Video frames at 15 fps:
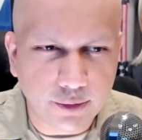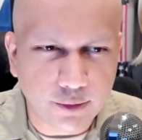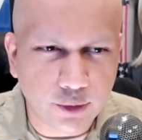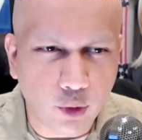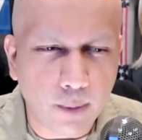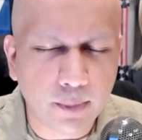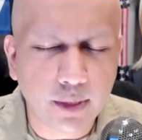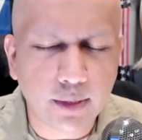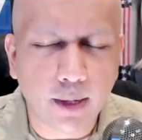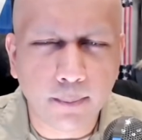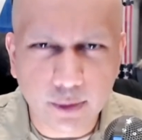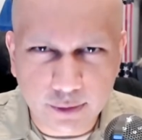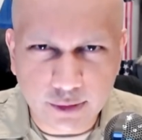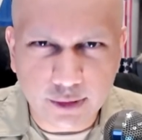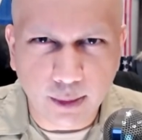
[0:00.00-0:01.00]
So I'm
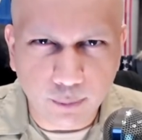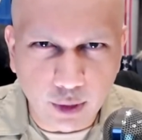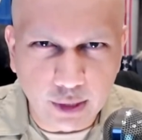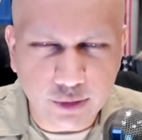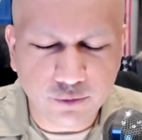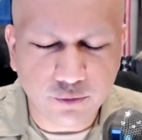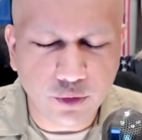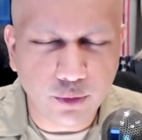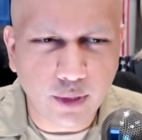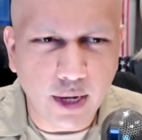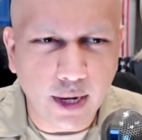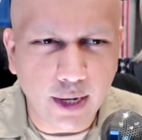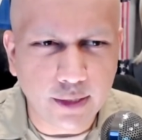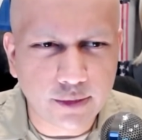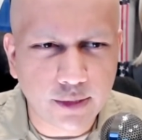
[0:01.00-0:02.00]
gonna summarize for you
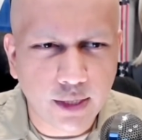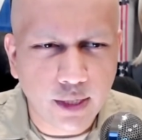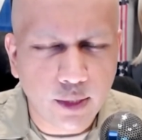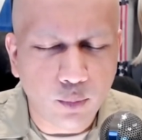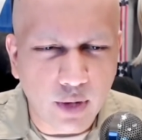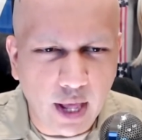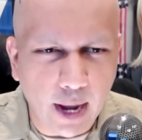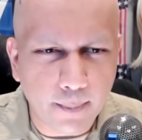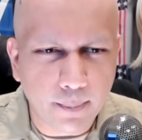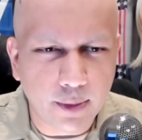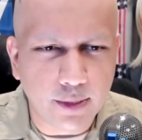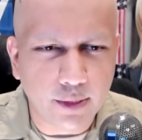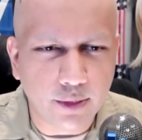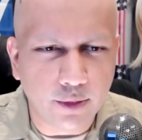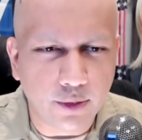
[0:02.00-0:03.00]
guys what happened
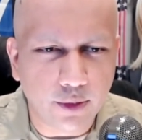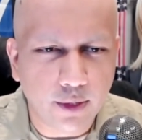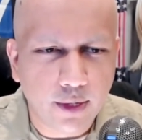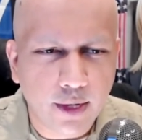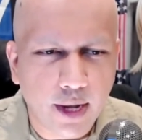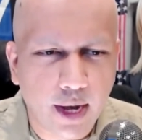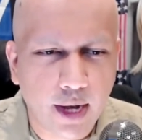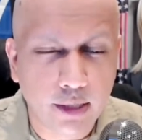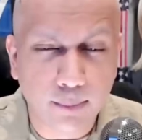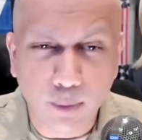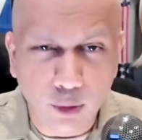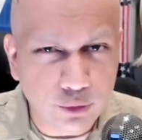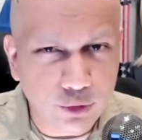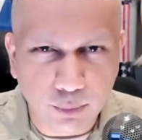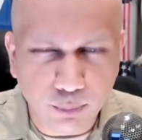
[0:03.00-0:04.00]
here, and the
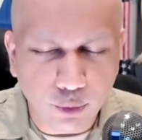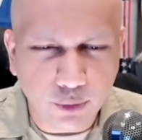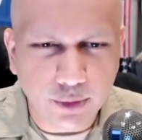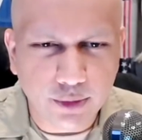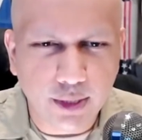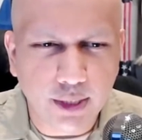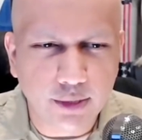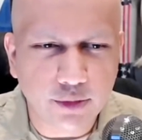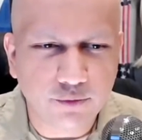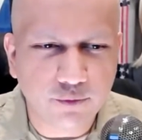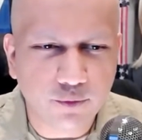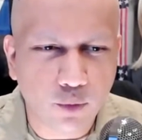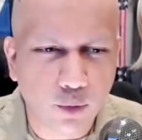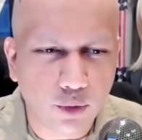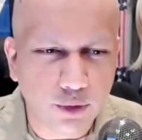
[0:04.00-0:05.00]
most important thing is, of
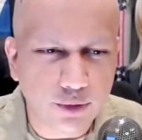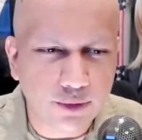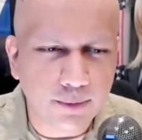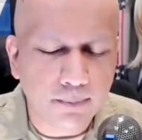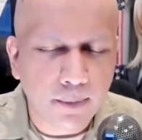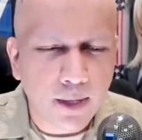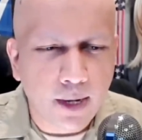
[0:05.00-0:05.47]
course,